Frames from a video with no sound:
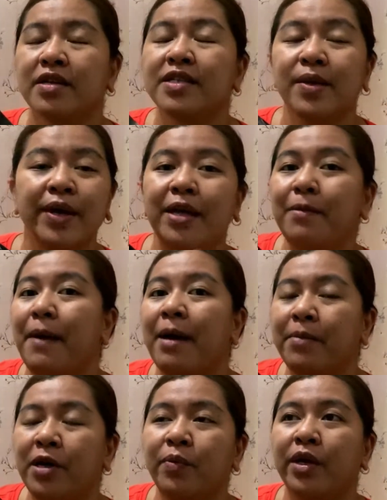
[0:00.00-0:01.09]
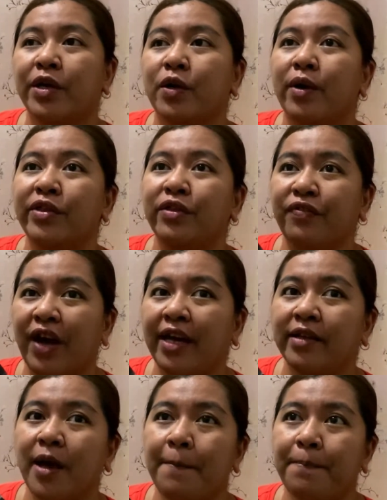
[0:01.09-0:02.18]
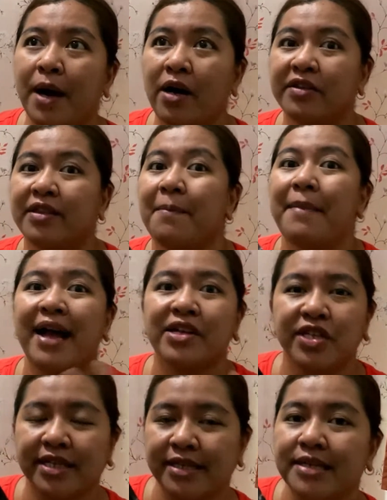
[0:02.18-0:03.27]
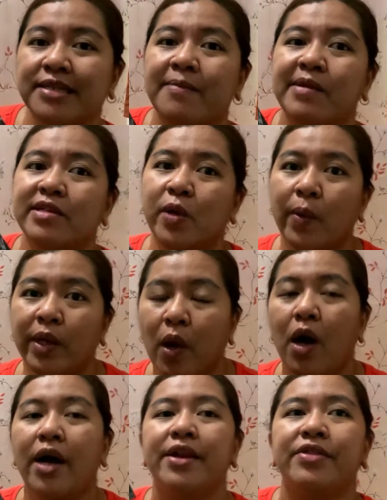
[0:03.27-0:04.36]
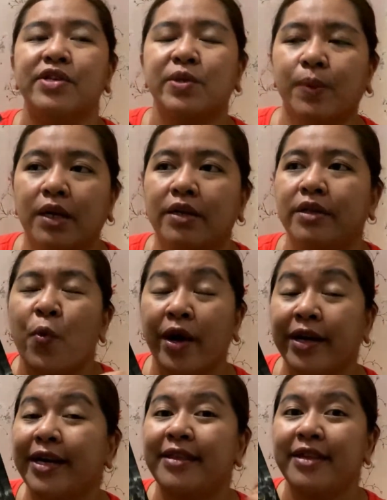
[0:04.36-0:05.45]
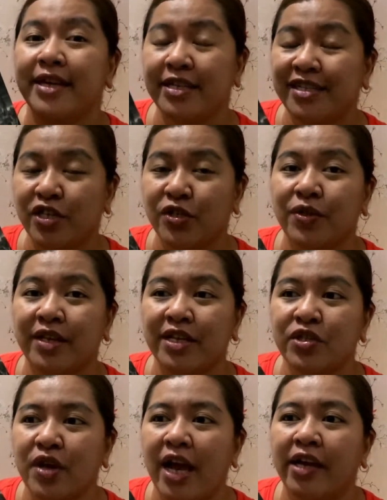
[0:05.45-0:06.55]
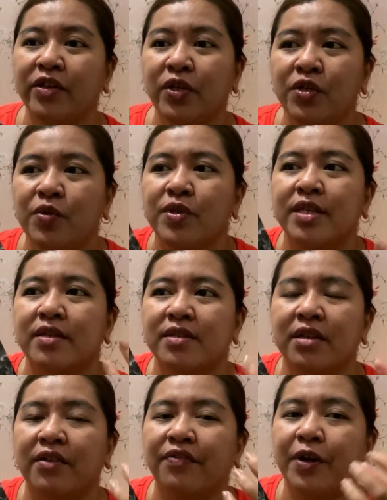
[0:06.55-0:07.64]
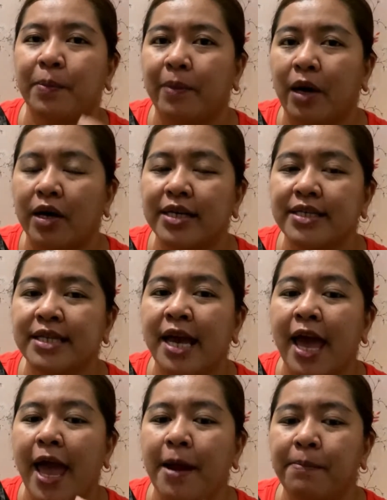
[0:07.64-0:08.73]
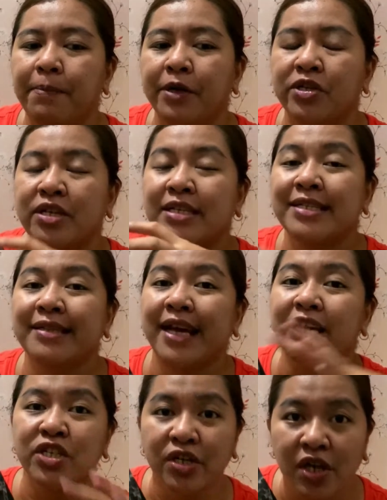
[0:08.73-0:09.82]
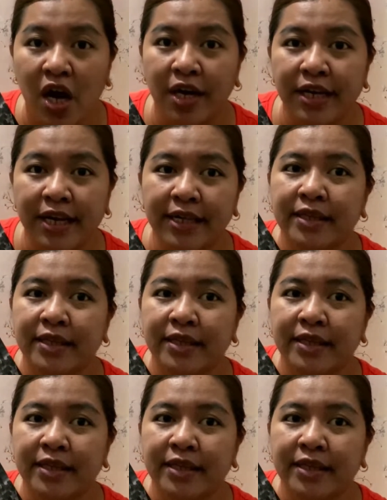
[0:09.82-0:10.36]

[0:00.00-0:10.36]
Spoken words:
So in Babel, we are going to find about the magic system that's going on in this world, wherein the institute is trying to use silver bars and put translation on it